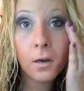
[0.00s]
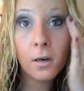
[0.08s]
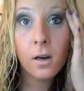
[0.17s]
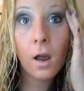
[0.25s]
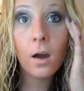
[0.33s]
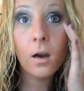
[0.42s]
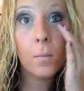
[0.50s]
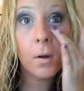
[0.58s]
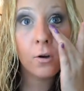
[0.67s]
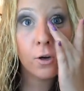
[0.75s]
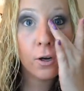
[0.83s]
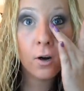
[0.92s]
it up
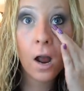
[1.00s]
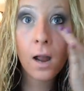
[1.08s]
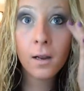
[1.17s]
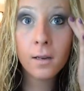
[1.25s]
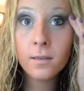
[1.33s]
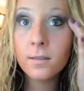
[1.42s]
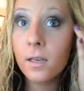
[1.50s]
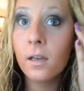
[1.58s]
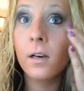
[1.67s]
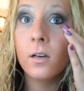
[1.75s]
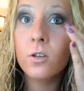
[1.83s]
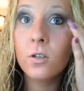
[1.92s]
under your eyes
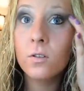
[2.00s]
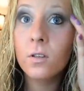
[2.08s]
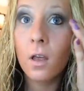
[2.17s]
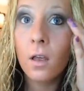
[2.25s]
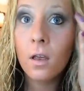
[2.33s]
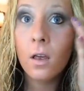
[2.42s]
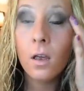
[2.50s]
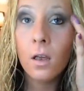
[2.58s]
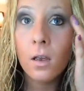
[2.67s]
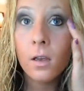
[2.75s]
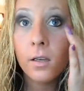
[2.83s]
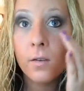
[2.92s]
and it just
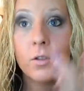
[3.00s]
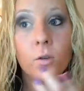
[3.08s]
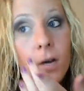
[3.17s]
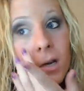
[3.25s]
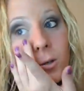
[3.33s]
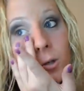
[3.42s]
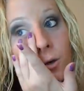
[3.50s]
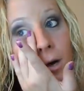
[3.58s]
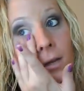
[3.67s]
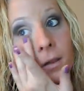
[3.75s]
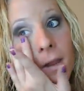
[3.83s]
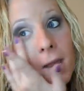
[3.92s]
gives you a nice
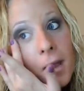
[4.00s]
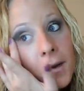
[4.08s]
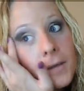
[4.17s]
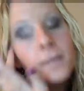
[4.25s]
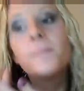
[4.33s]
straight line.